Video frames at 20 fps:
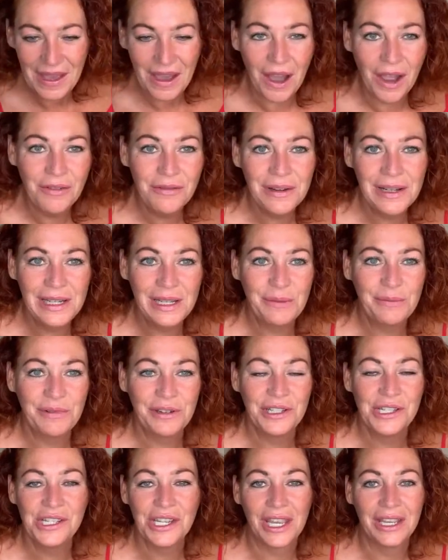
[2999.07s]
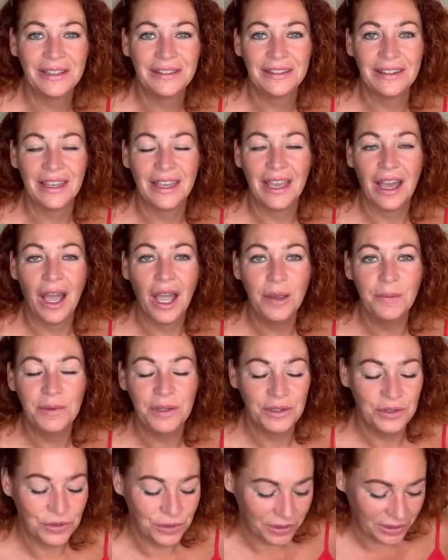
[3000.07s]
I really appreciate it. I hope
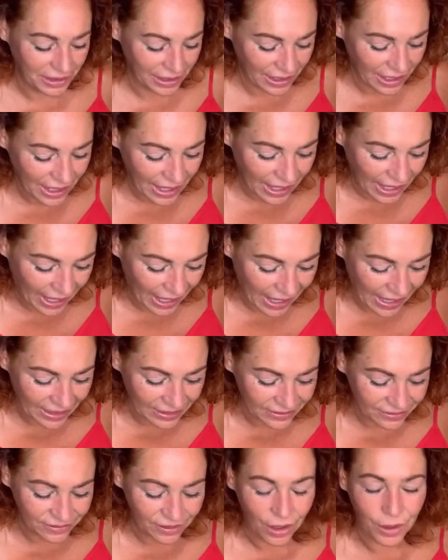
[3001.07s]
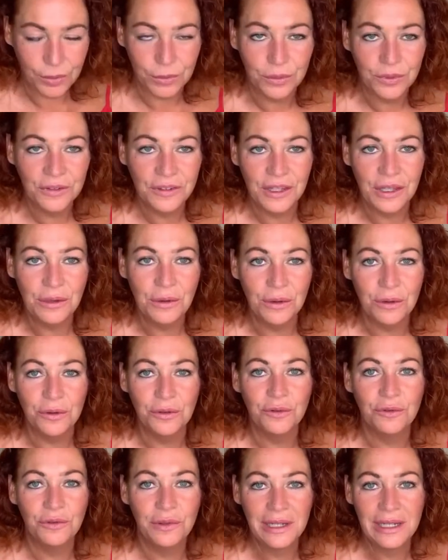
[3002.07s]
you enjoyed it. And I will see you
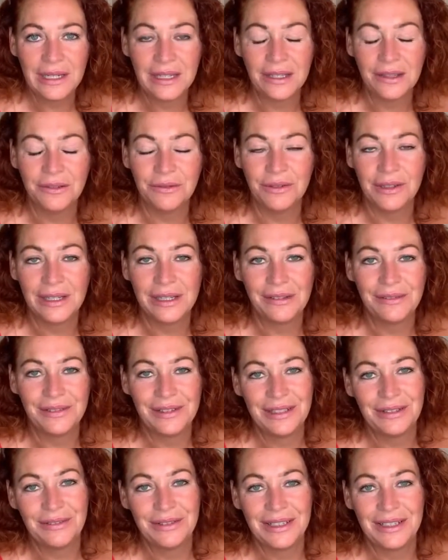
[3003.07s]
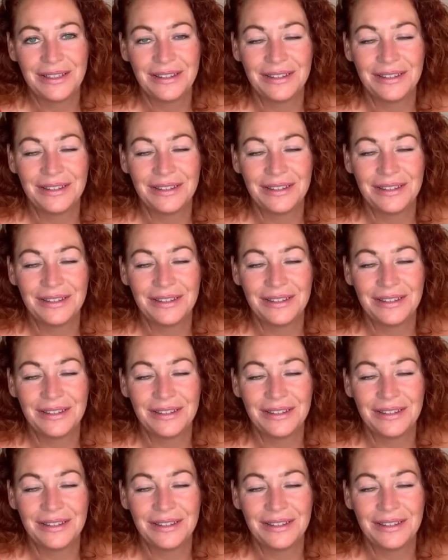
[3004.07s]
all really, really, really, really